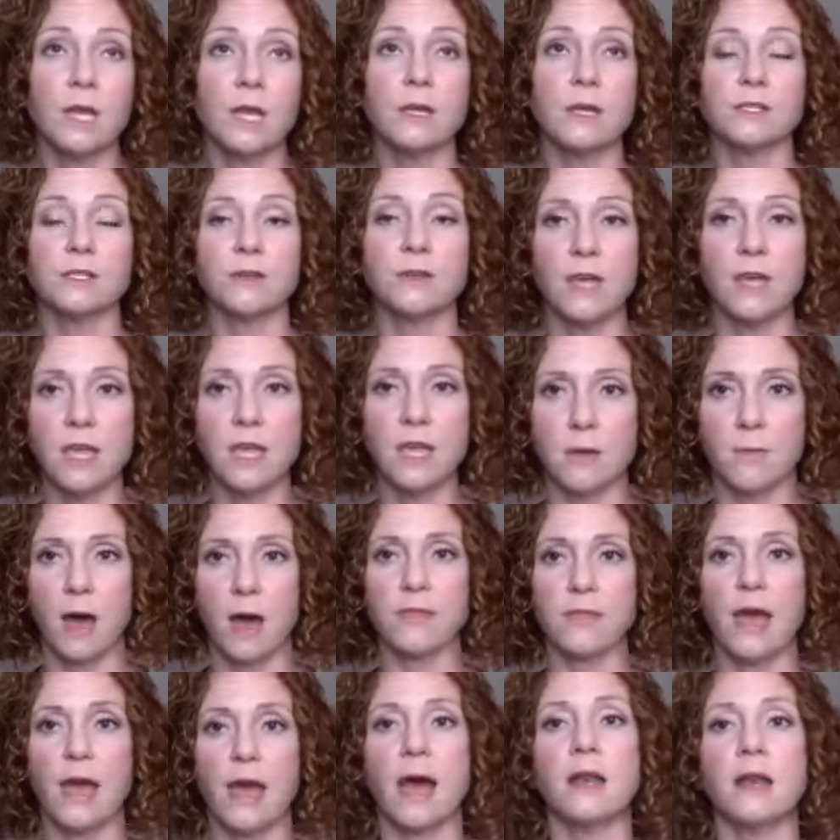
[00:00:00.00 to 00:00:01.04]
So think
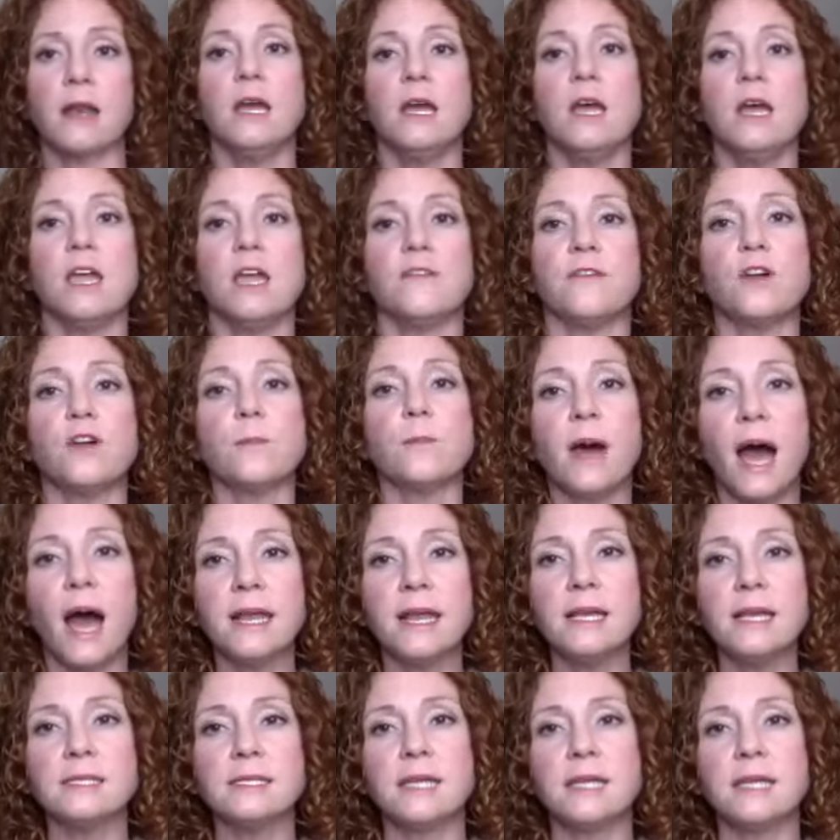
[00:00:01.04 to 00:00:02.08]
about that. If your
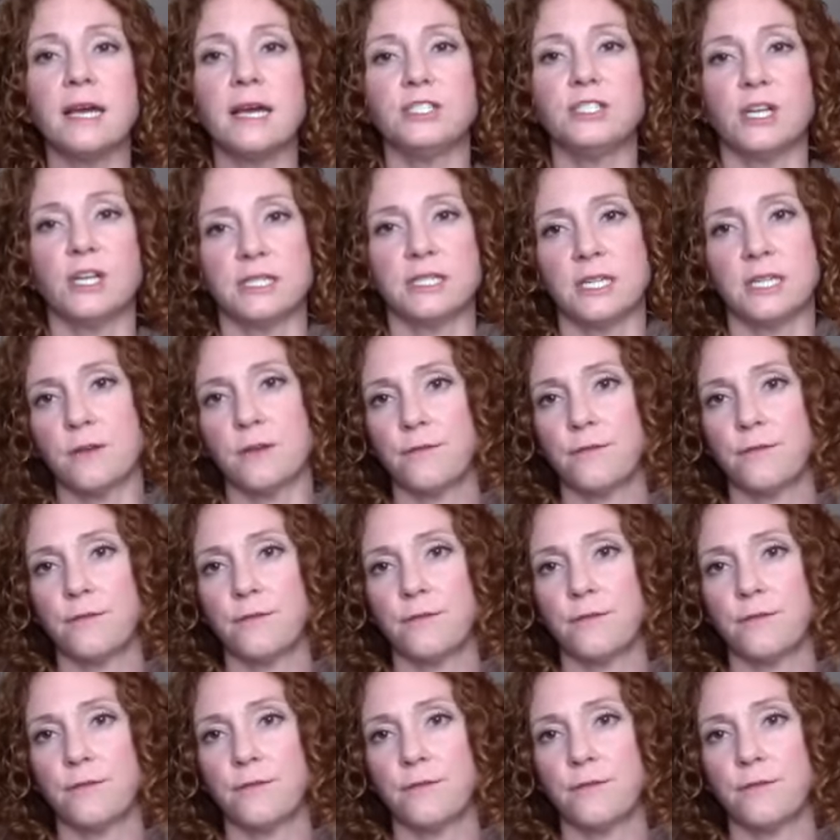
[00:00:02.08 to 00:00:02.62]
body is digesting